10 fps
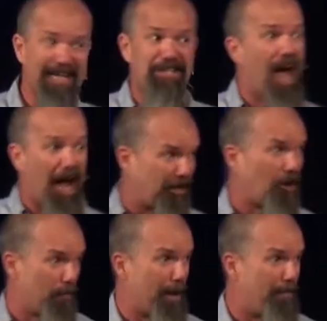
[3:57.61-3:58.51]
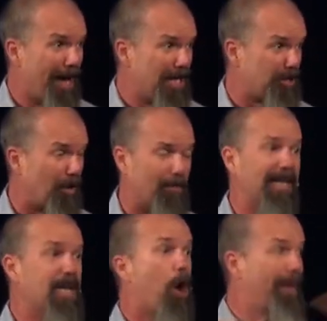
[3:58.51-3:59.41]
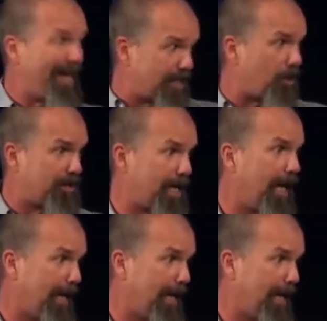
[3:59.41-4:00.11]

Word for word: is not going to be peaceful, but nobody's going to say